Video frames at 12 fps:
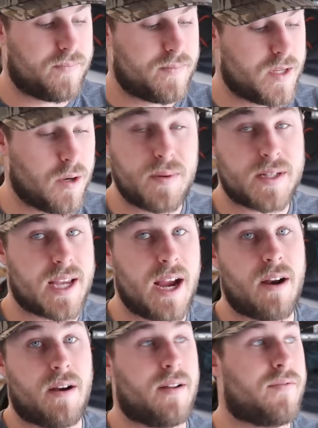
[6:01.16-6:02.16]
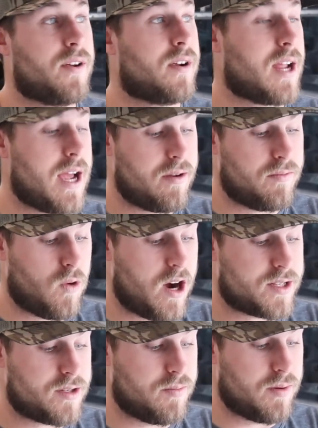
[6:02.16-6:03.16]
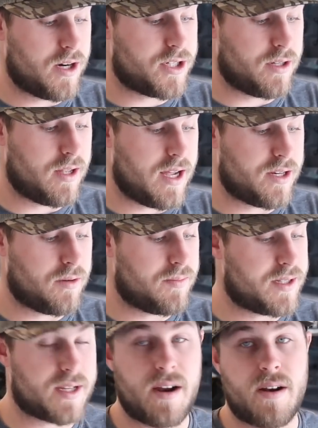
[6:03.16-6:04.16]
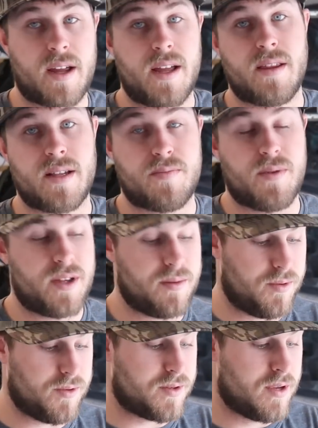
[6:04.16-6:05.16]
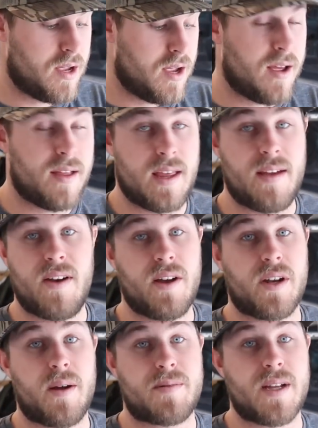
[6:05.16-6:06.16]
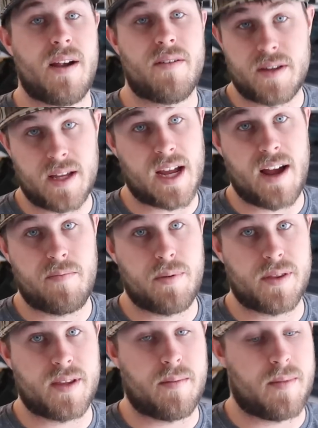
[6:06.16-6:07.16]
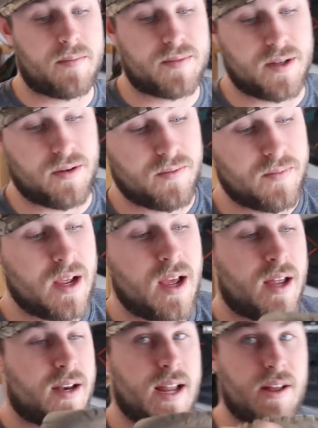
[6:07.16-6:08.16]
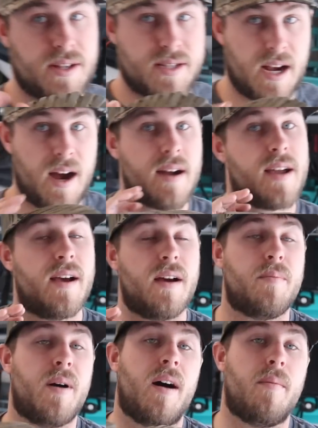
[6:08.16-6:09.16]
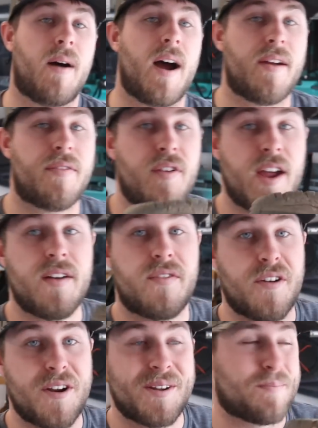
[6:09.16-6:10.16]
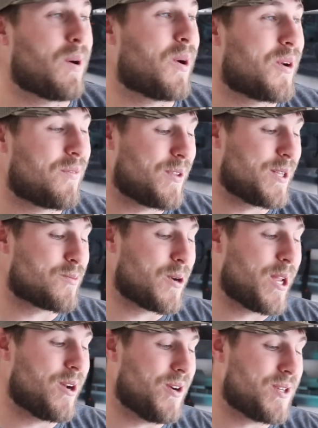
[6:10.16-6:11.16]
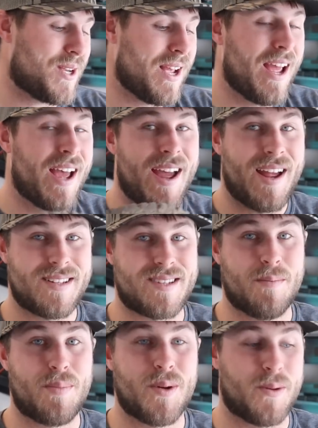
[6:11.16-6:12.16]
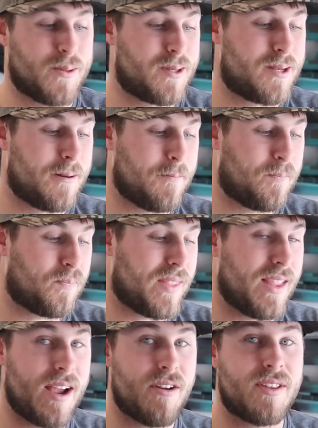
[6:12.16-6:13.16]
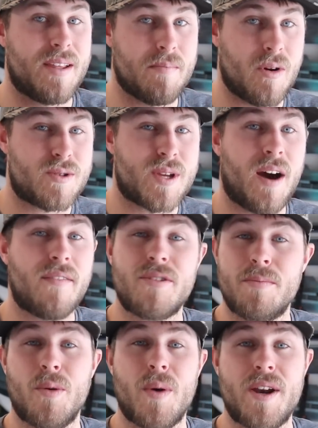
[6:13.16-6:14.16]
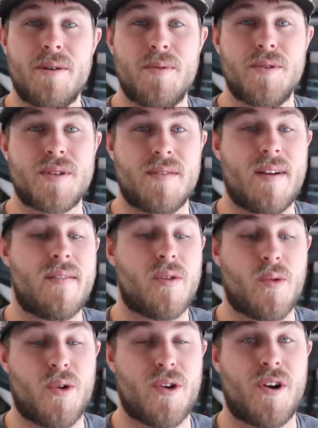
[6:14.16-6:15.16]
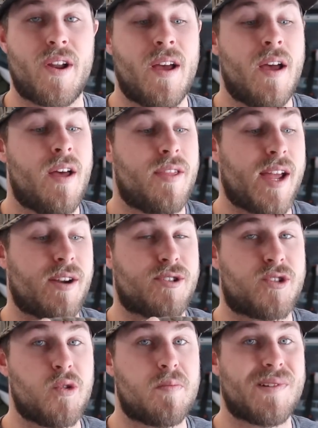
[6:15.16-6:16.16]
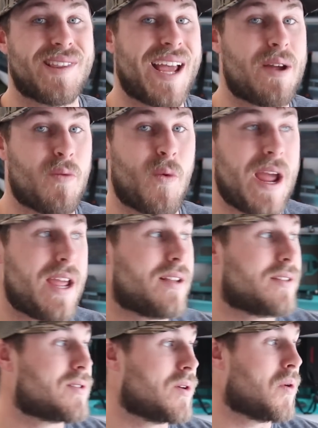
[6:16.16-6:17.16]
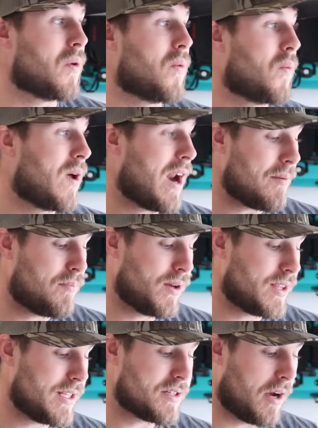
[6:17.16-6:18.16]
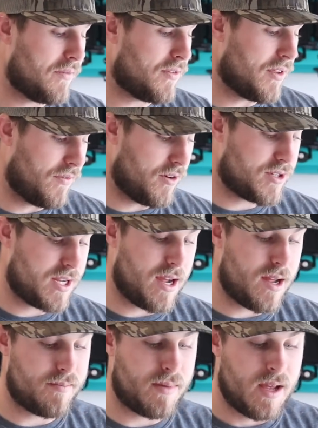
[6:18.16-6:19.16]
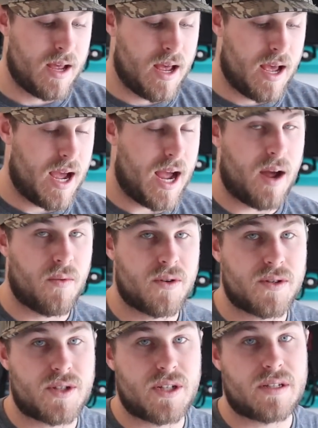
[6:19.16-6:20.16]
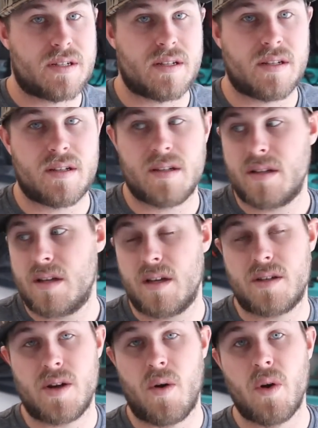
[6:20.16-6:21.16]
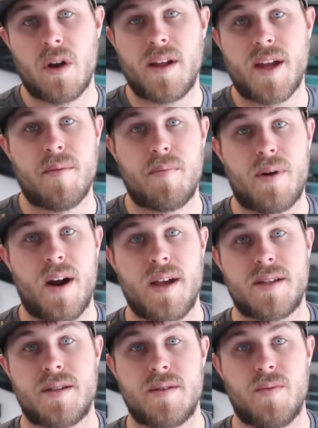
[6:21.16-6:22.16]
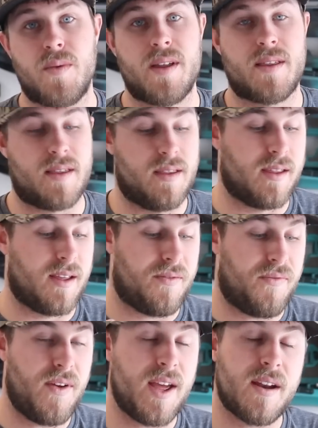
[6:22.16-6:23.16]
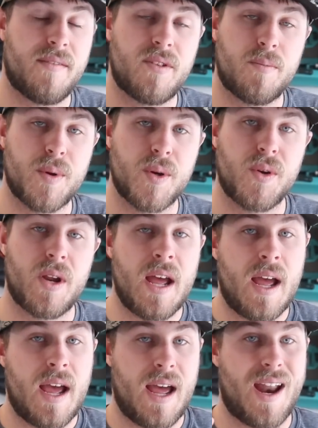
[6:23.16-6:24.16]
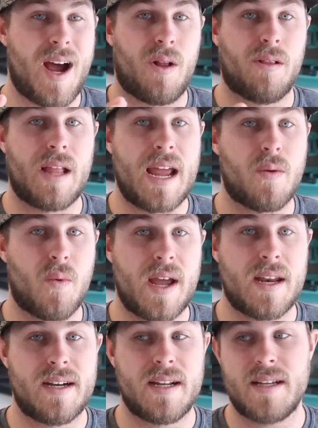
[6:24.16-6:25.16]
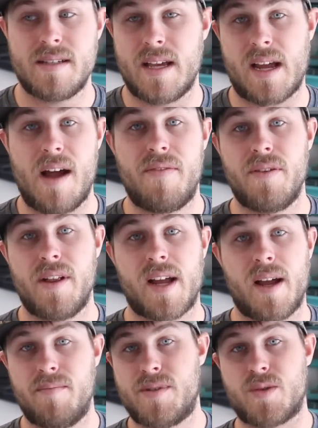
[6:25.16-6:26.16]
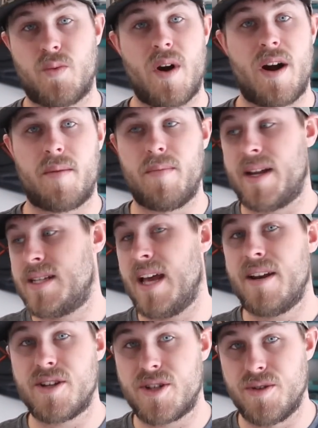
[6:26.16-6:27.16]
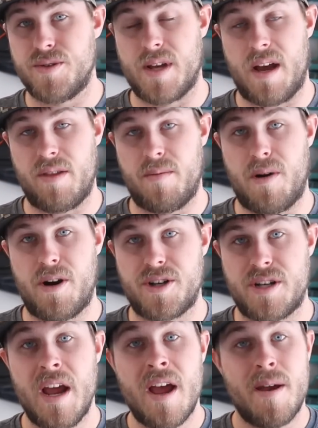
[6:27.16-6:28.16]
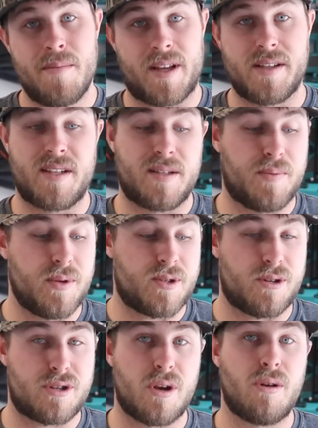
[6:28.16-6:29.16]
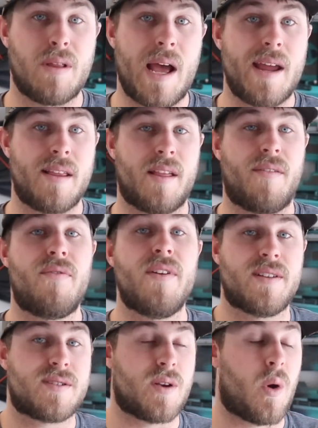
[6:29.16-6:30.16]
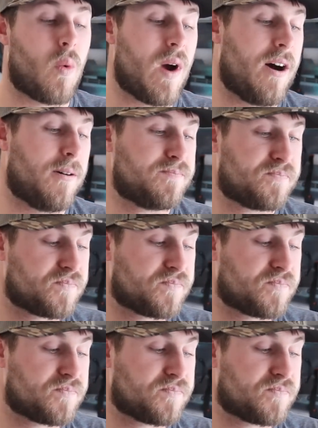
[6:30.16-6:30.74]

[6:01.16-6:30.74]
don't be scared. If you're a guy who walks through brush a lot, don't be scared of getting these breathables. They've held up to everything I've put them up to. Now let's talk about my favorite part of these waders, as the boots. They are the most comfortable wader boots I've ever worn. They are super lightweight. So when I put these on for the first time, I was just totally impressed with the fit of the boot and how lightweight it is. Like, I feel like I'm just wearing my tennis shoes out in the marsh because these boots are so light and they fit so well.